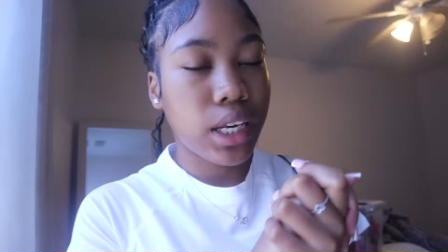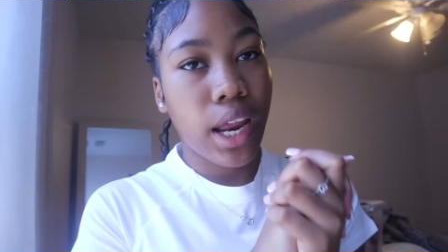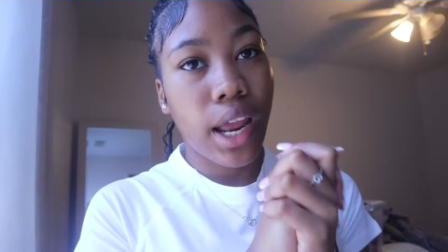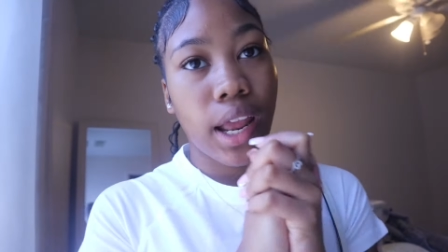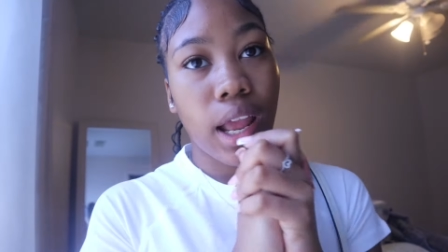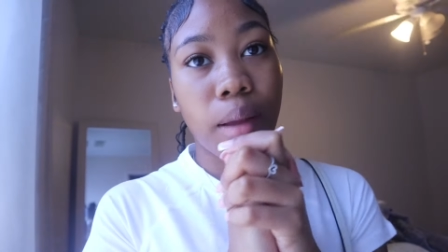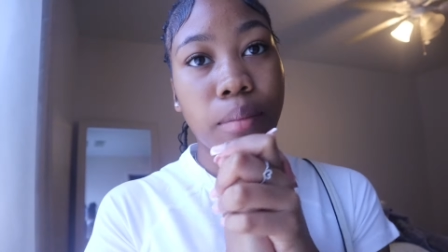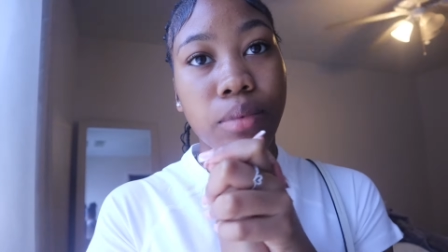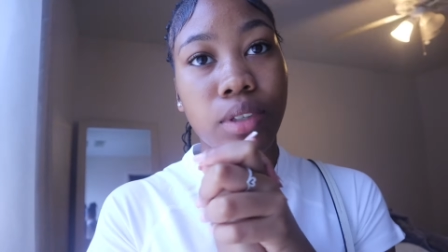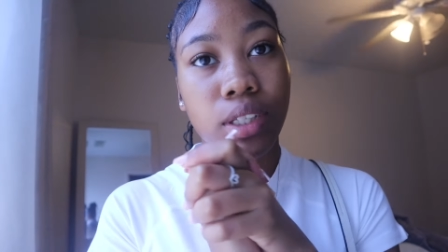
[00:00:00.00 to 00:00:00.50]

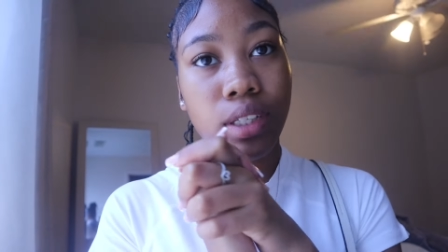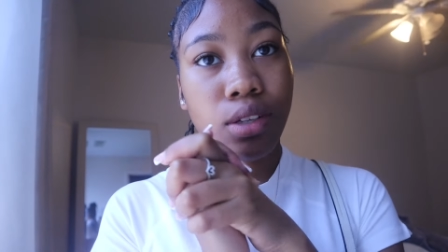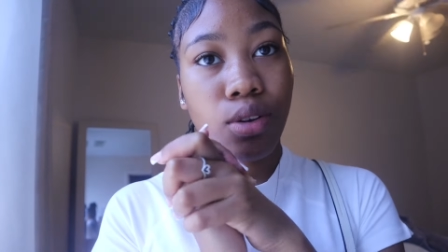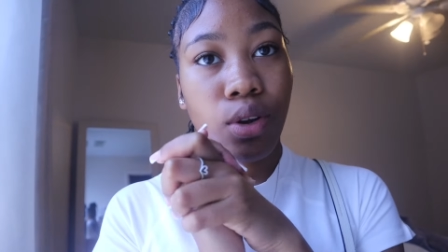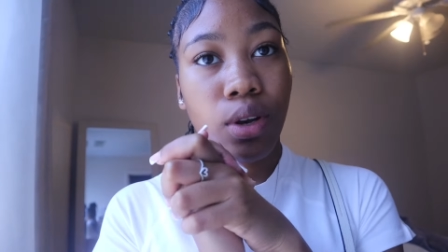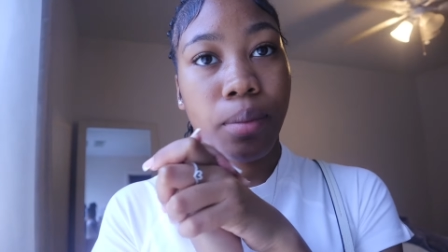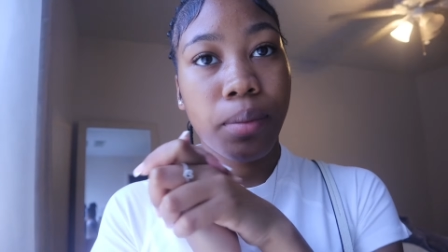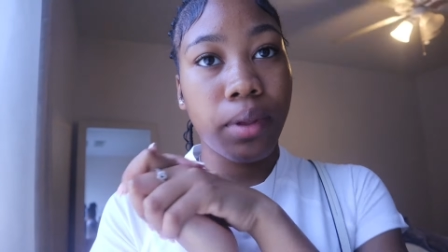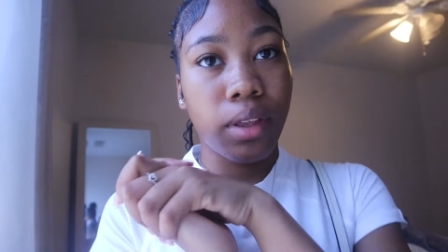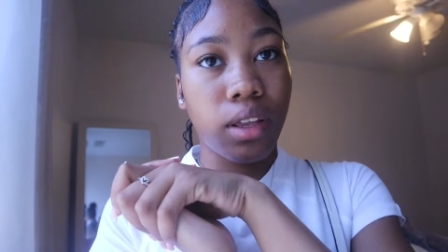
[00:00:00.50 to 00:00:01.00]
today, I'm just
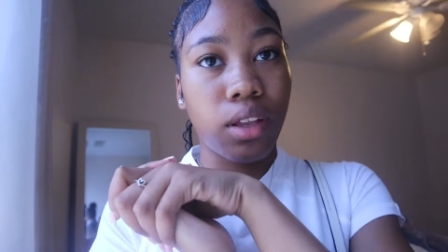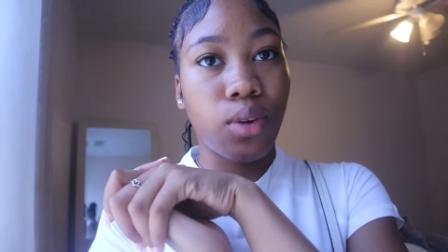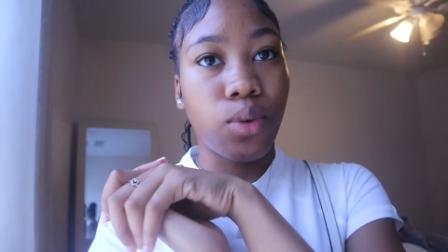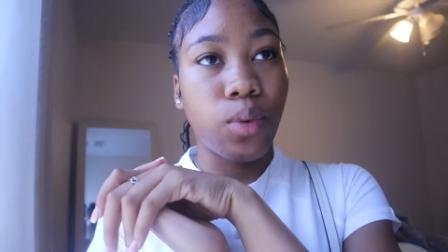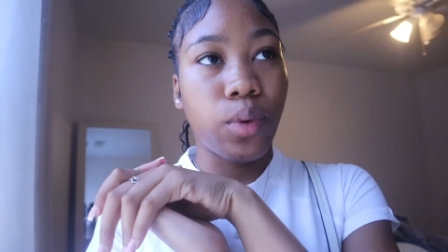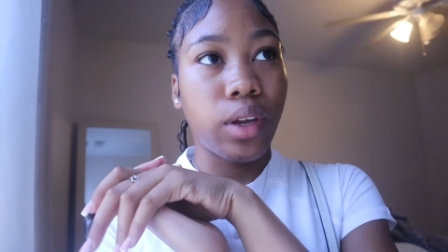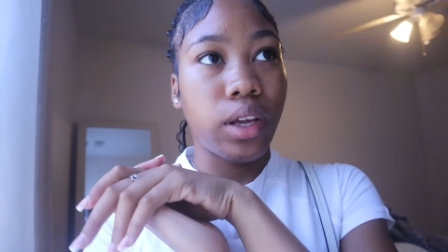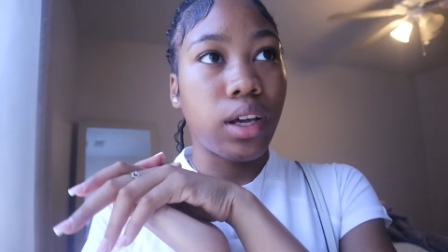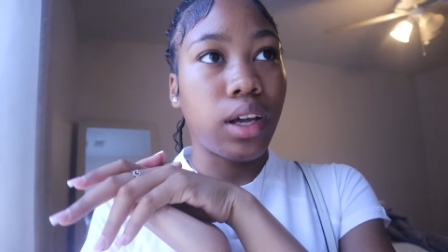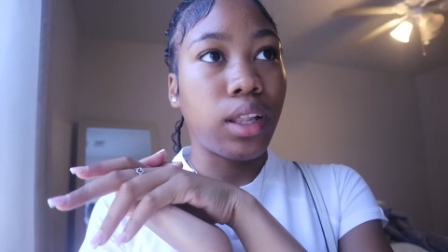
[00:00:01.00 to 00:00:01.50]
going to be
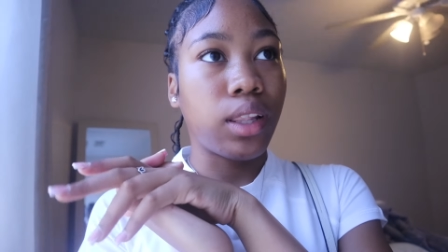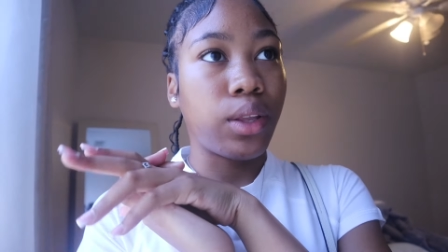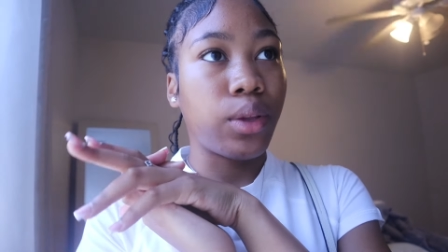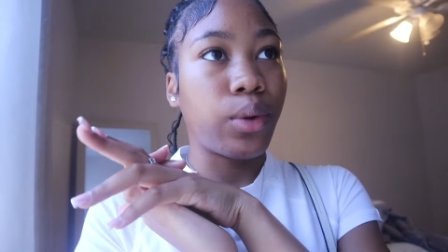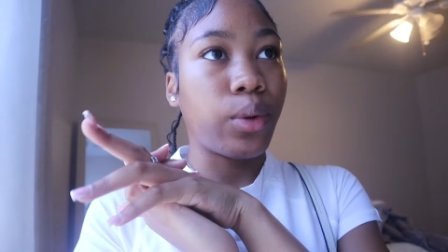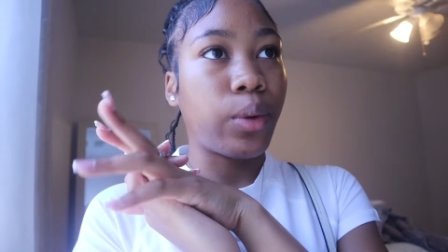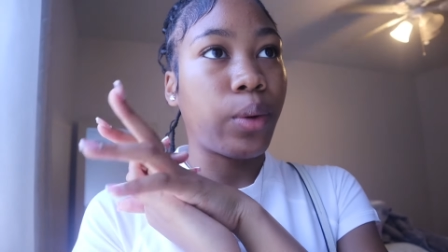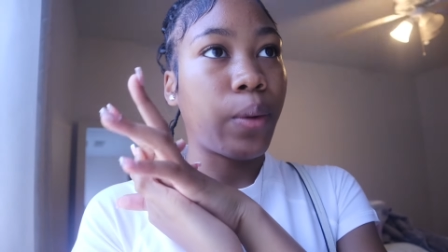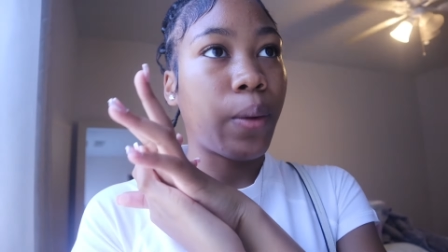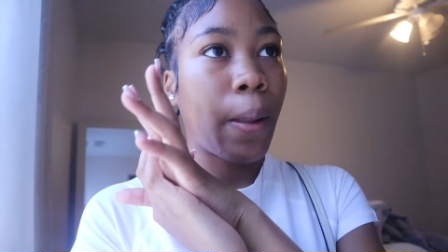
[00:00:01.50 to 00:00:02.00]
doing a
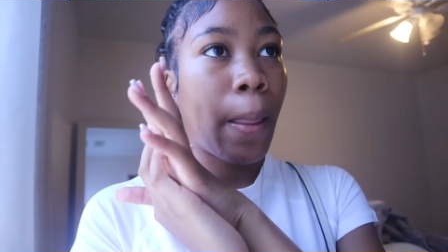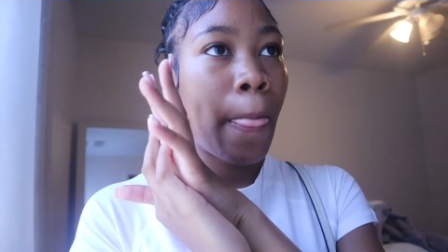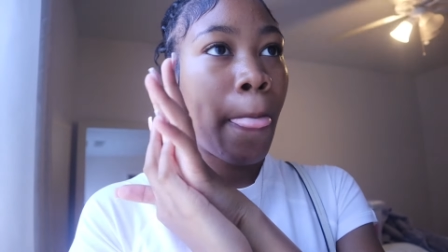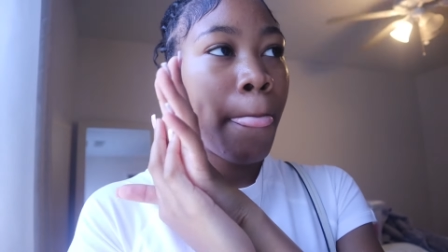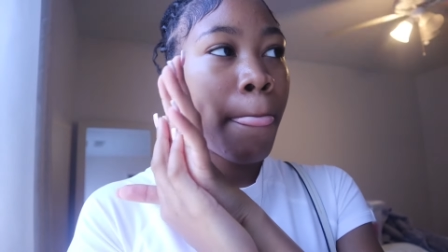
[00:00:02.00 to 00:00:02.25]
little